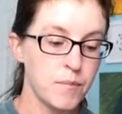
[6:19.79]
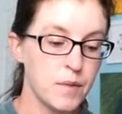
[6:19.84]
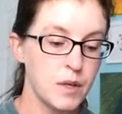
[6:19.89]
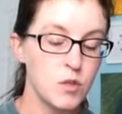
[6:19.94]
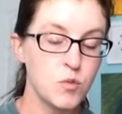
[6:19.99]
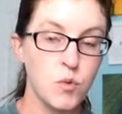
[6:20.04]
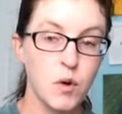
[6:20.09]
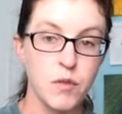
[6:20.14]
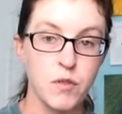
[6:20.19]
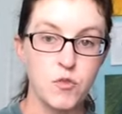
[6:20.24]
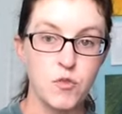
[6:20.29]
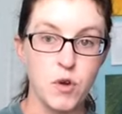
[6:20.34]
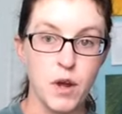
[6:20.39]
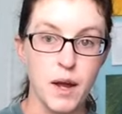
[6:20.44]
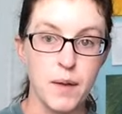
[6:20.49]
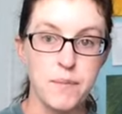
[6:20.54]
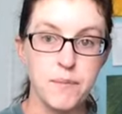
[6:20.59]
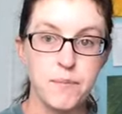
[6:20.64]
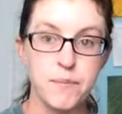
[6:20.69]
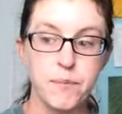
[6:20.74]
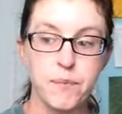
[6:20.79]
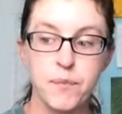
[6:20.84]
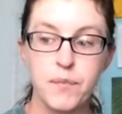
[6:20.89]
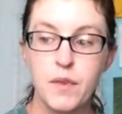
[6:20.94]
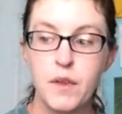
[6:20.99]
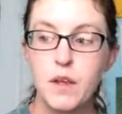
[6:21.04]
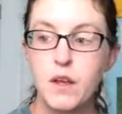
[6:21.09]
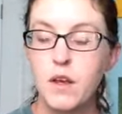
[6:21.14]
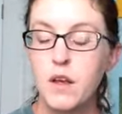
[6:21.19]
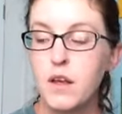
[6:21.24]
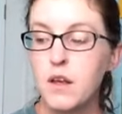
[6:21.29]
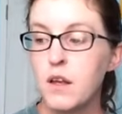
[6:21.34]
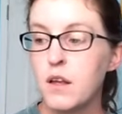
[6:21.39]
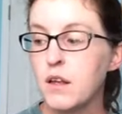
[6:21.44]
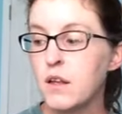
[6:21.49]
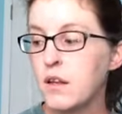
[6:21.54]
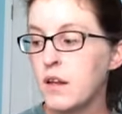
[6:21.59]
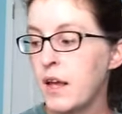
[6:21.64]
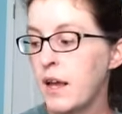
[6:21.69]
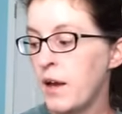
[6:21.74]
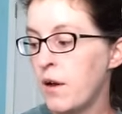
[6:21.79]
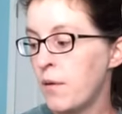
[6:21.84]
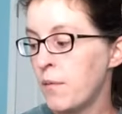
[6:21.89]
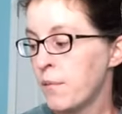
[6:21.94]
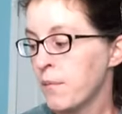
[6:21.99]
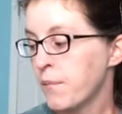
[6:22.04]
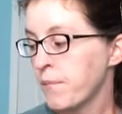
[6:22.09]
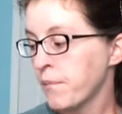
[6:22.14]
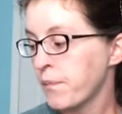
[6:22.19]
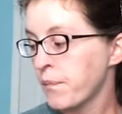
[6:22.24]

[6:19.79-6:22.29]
It's worth a try. Now,